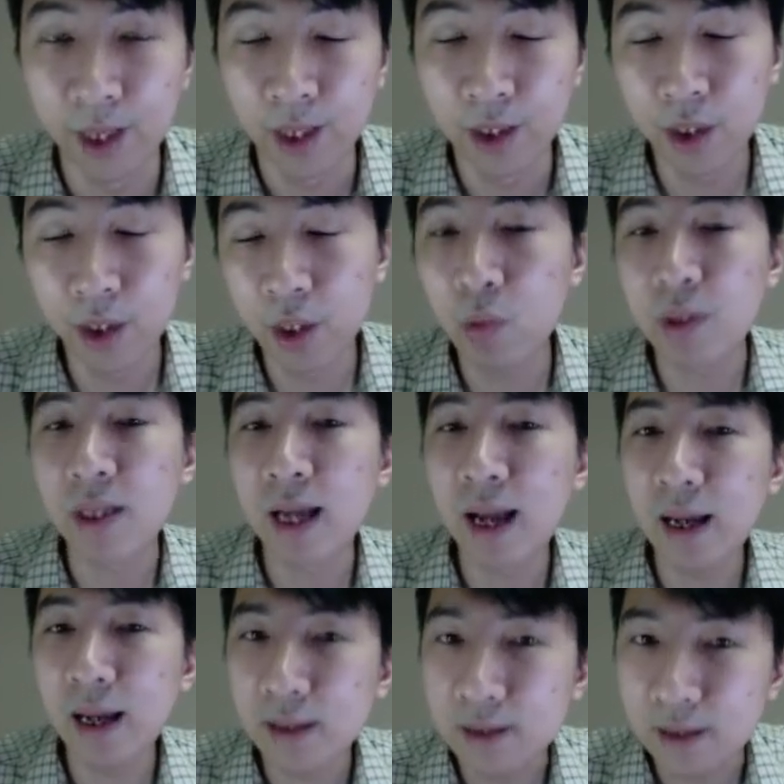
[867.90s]
So it was
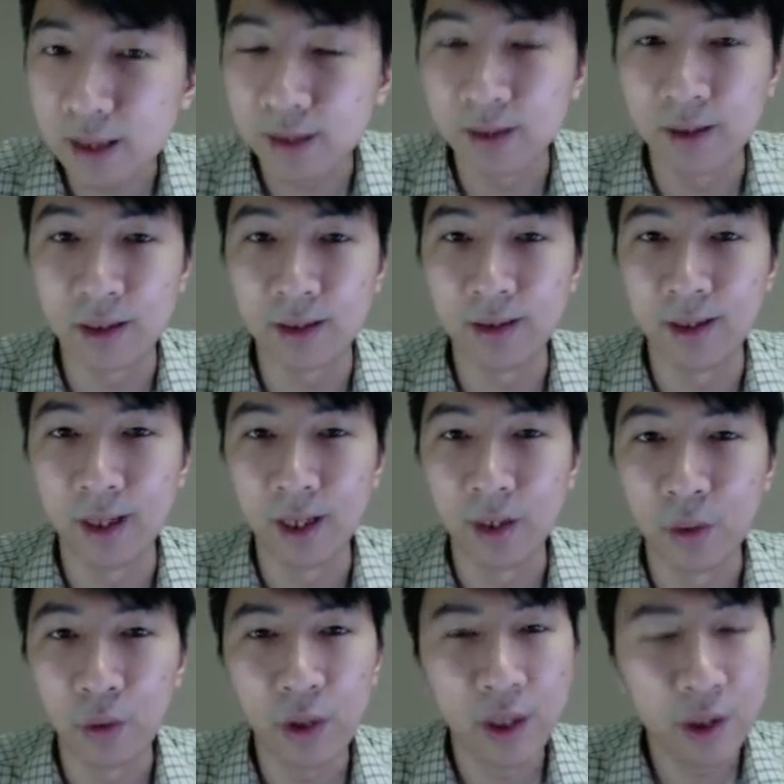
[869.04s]
Alexander
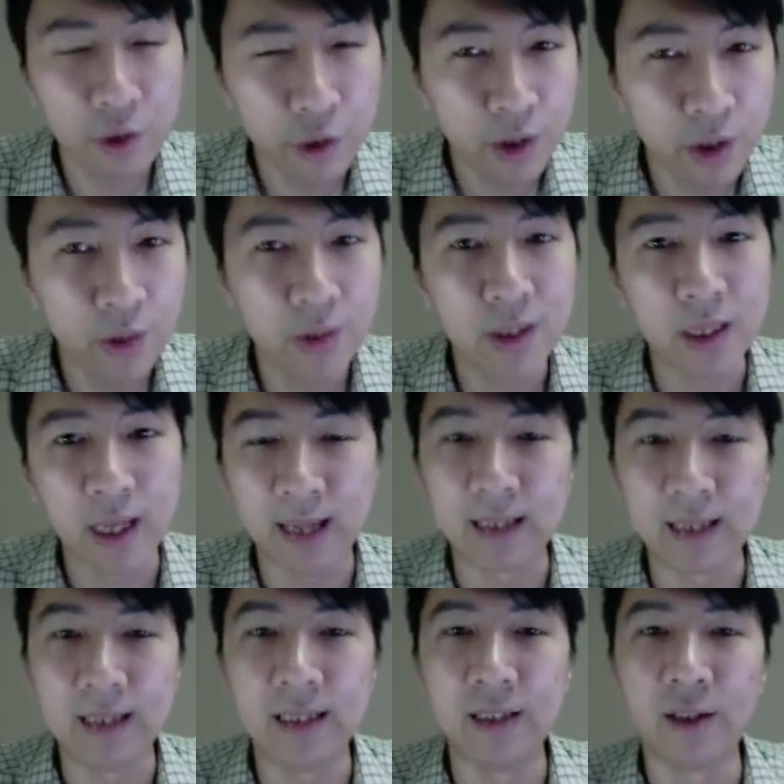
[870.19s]
who introduced the
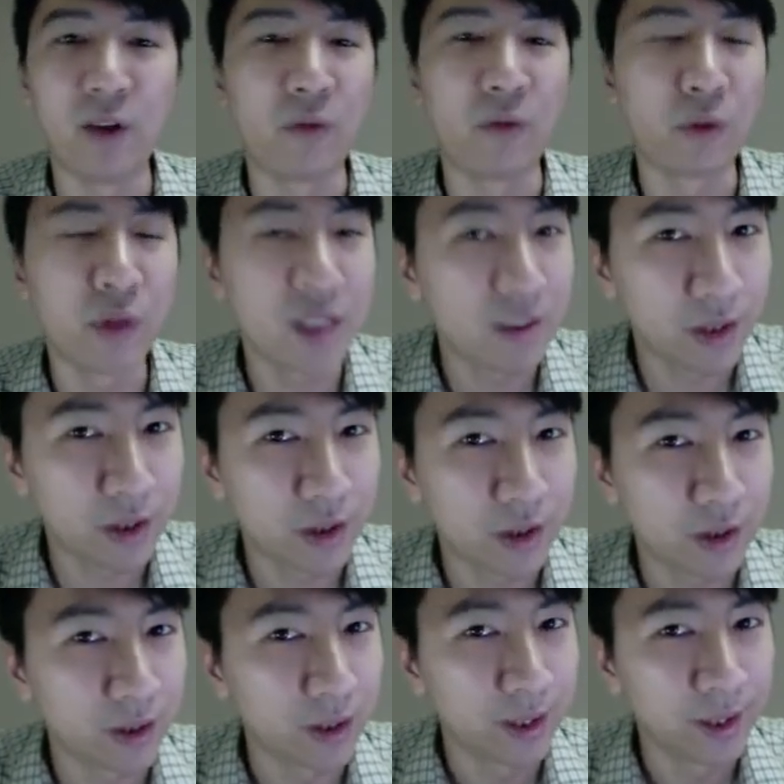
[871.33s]
idea of
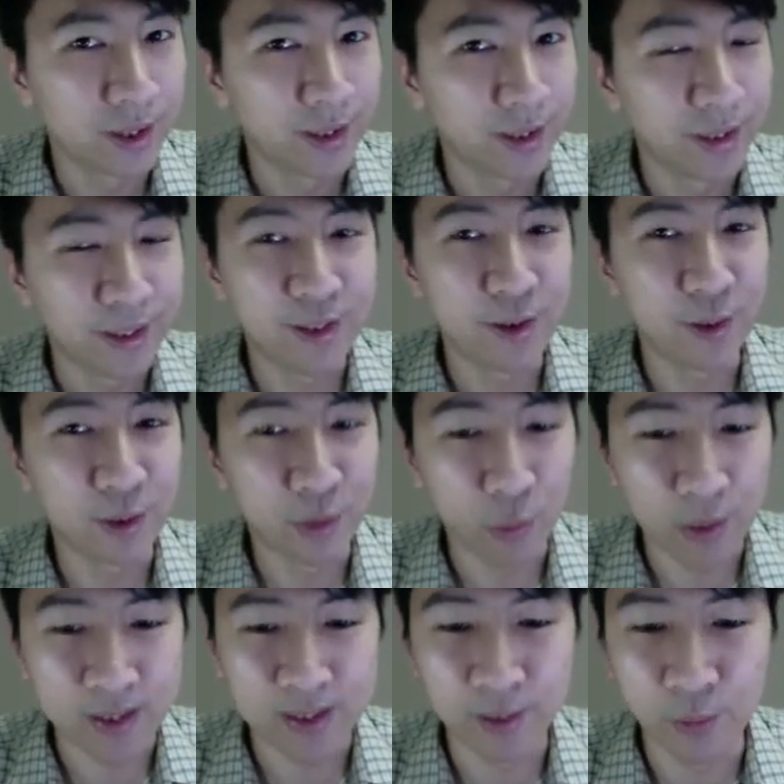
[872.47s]
crucifixion into the
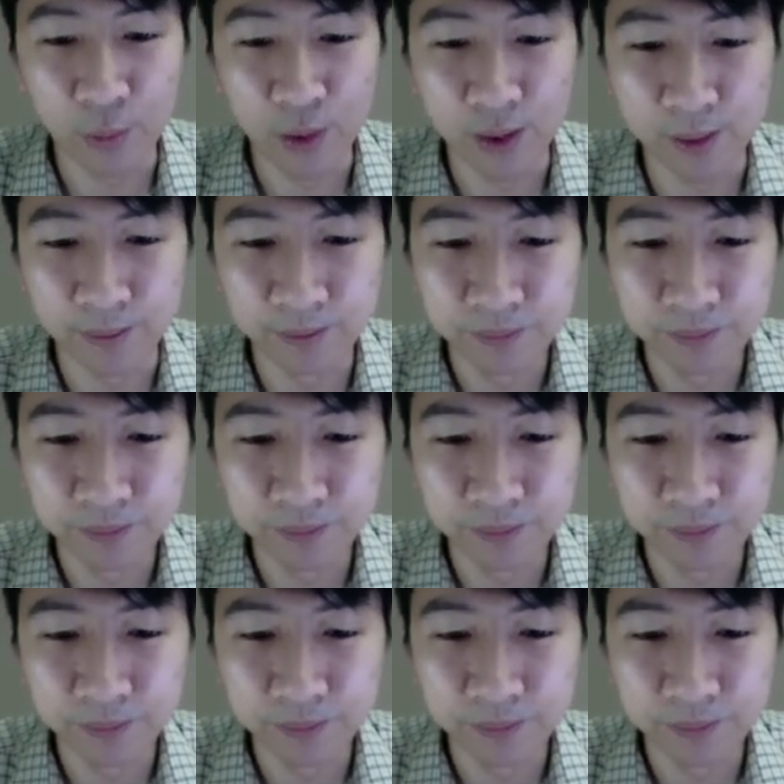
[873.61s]
Western world.